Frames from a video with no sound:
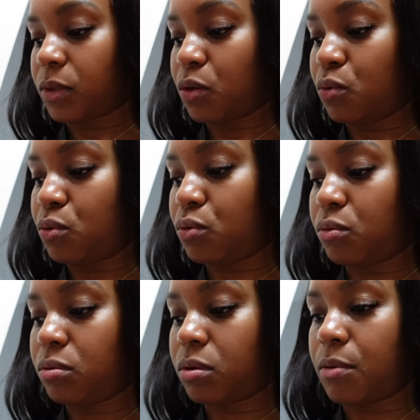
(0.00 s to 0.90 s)
Ooh,
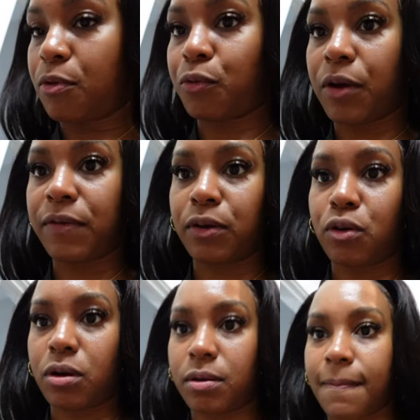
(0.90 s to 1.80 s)
come on, Raven
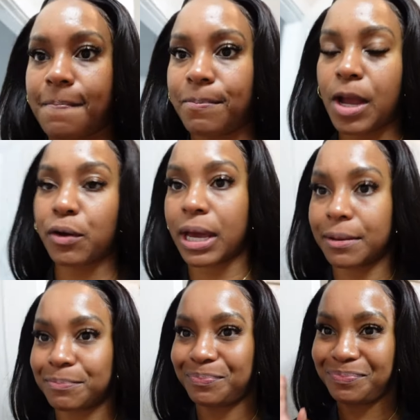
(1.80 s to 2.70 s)
girl. Okay.
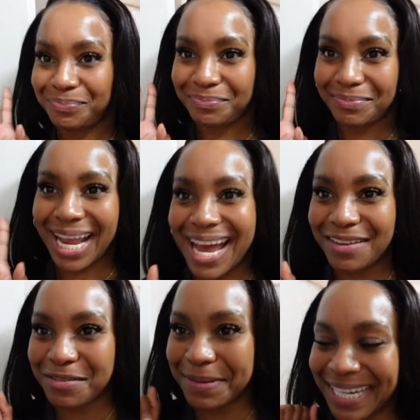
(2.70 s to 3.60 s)
Hi
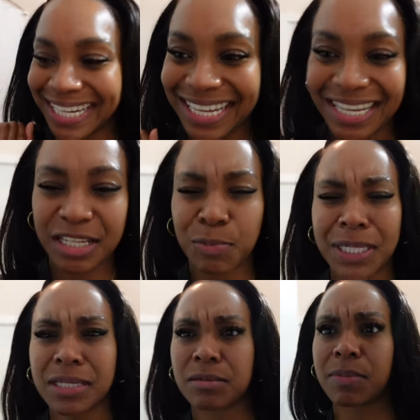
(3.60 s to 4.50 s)
everybody. It's
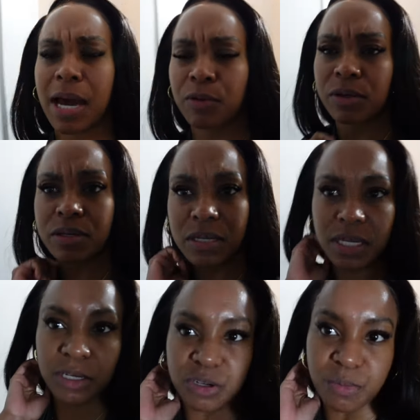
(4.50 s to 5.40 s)
been some hours. It's
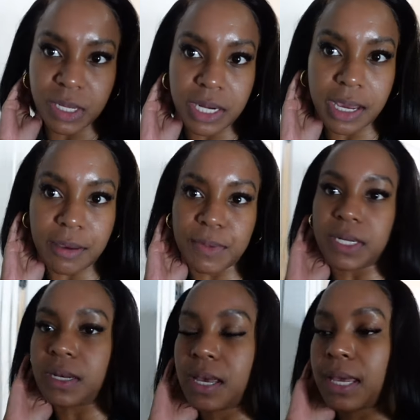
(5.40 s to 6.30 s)
actually midnight. I've
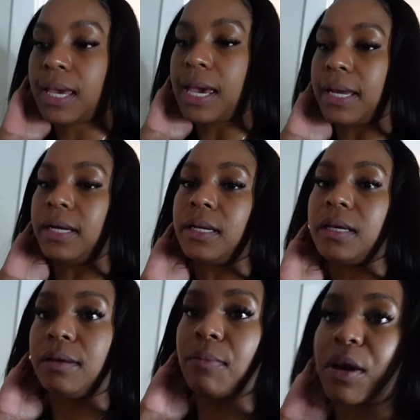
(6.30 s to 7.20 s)
been
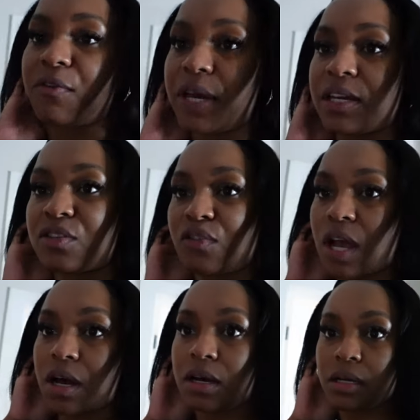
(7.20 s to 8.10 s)
editing my Vegas
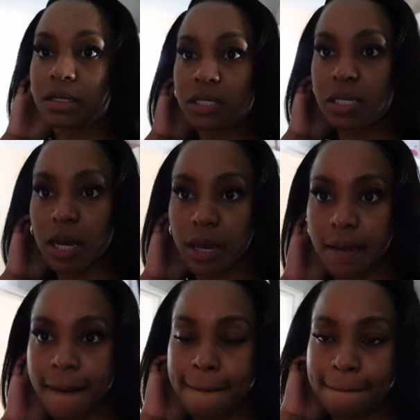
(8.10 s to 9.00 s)
vlog today.